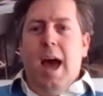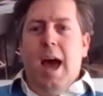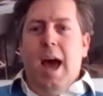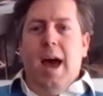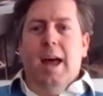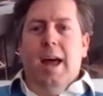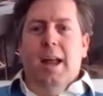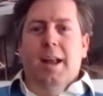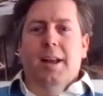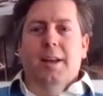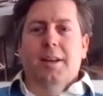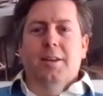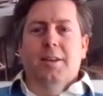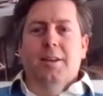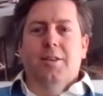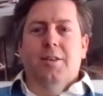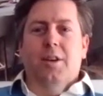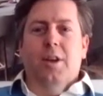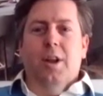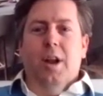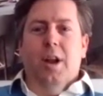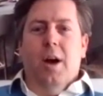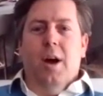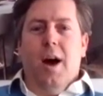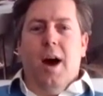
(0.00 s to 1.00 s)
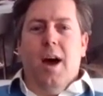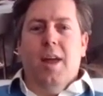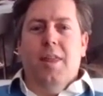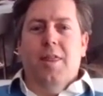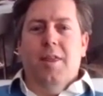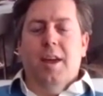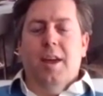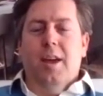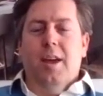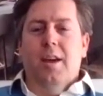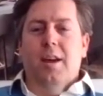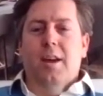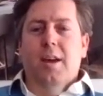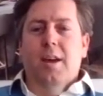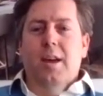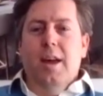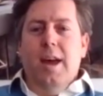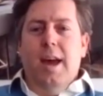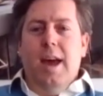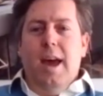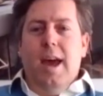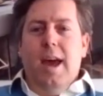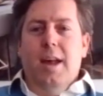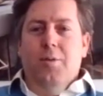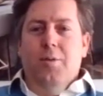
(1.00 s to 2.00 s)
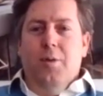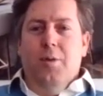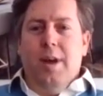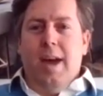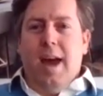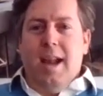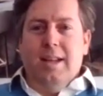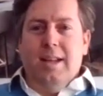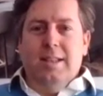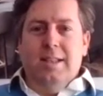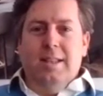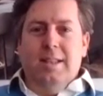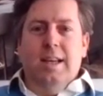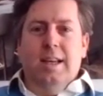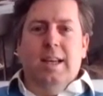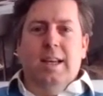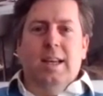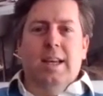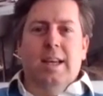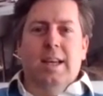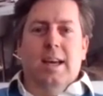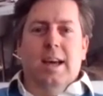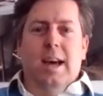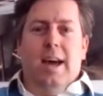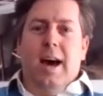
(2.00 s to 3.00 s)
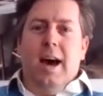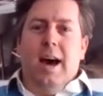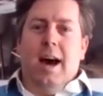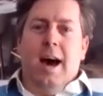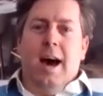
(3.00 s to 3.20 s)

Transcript: And you know, I think in reality,